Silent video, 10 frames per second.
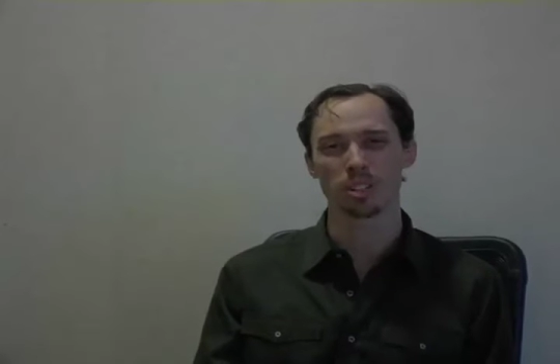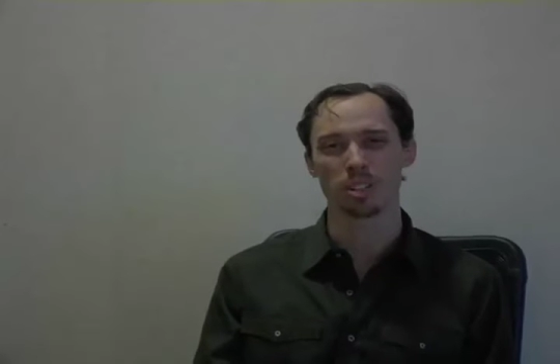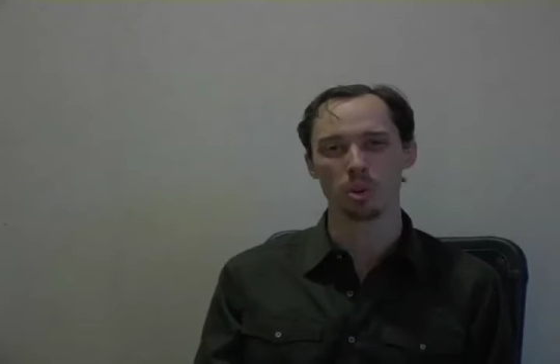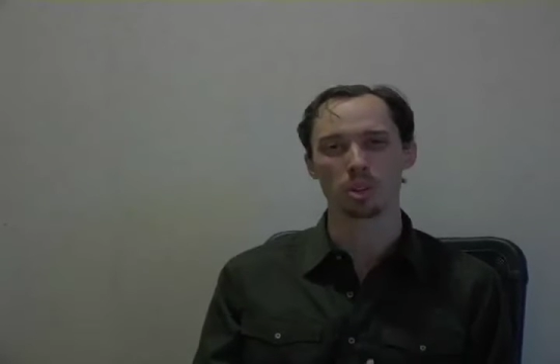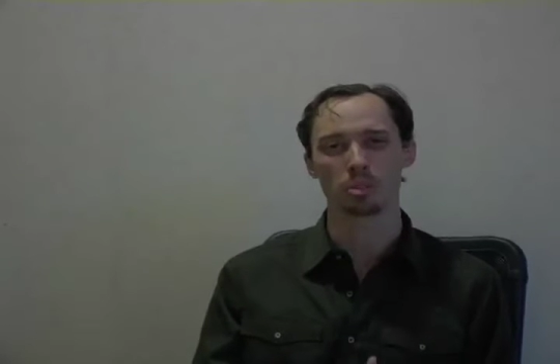
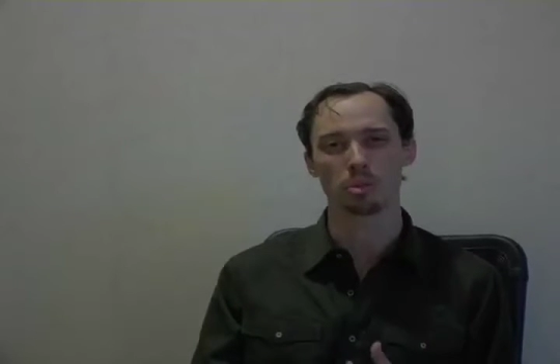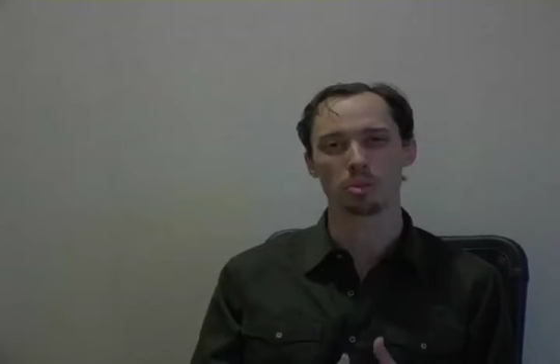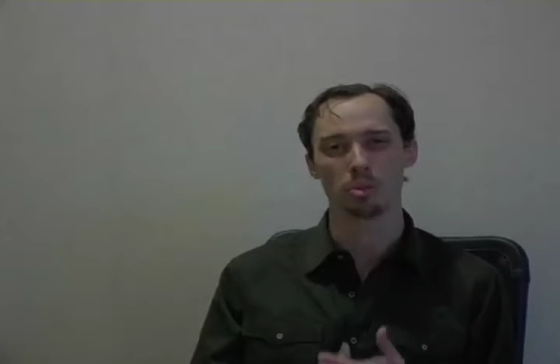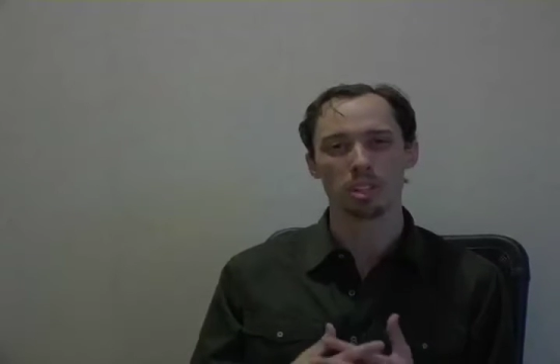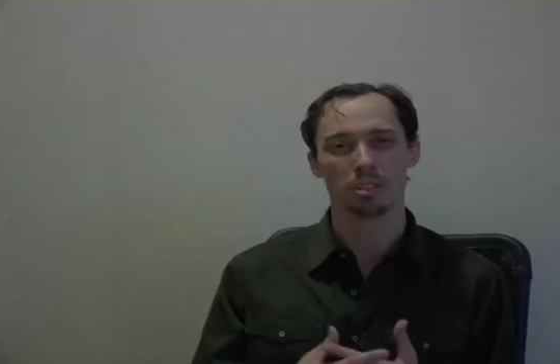going through
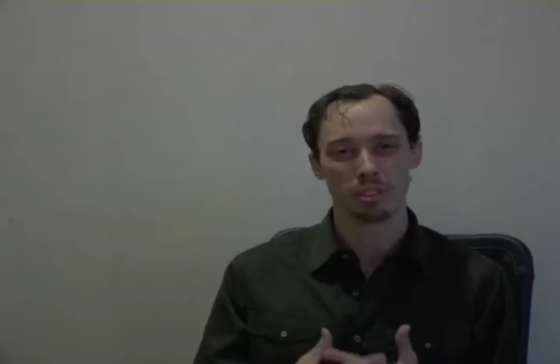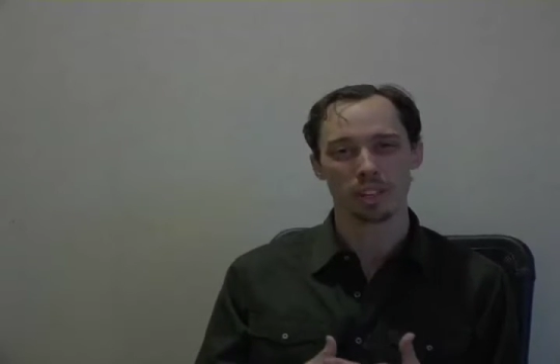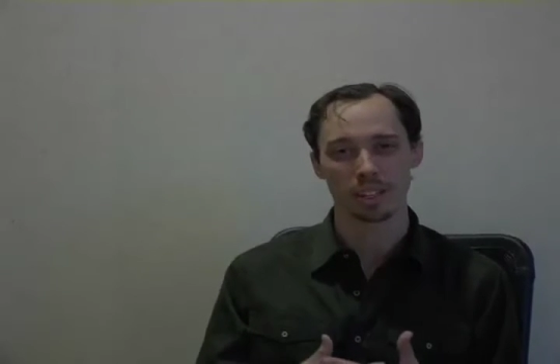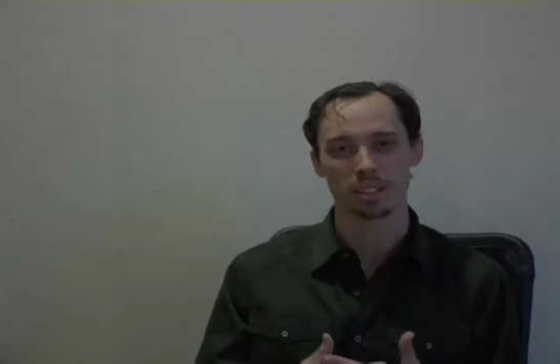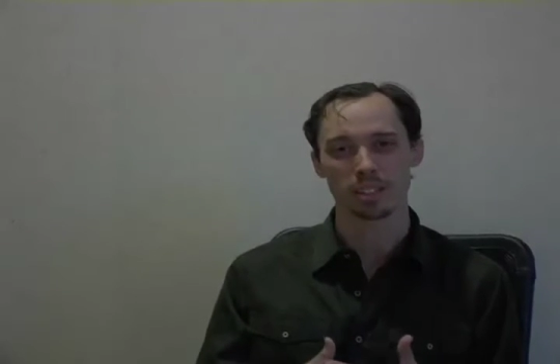real
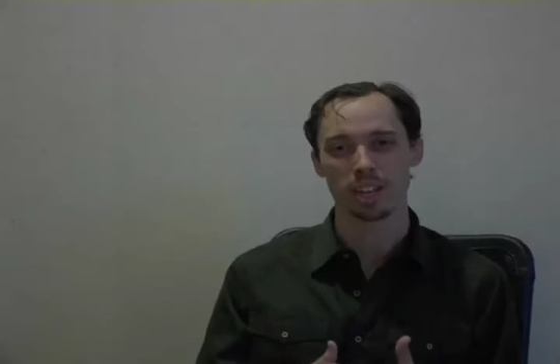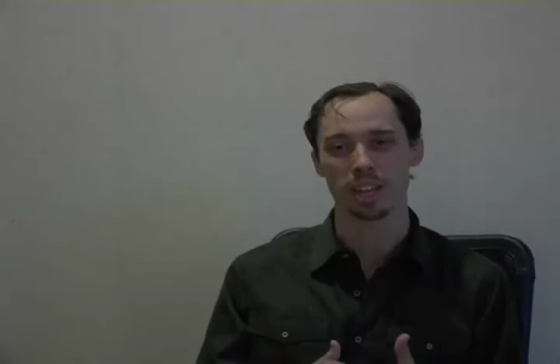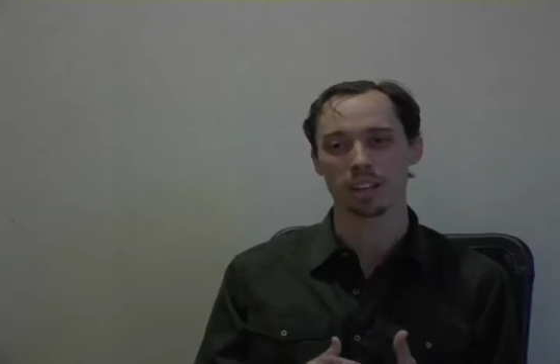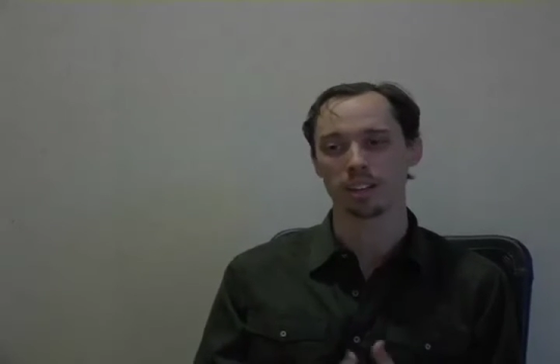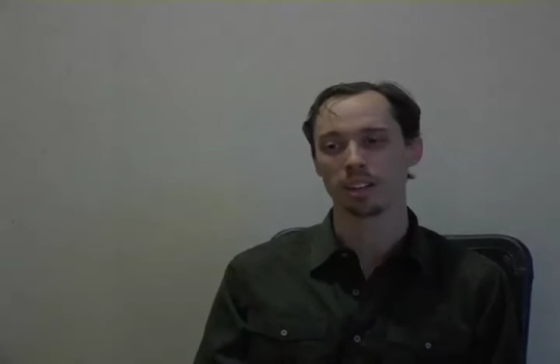things.
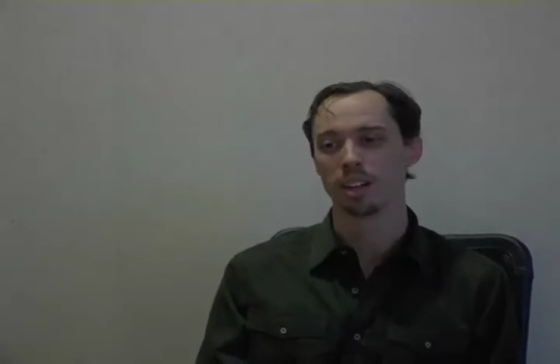And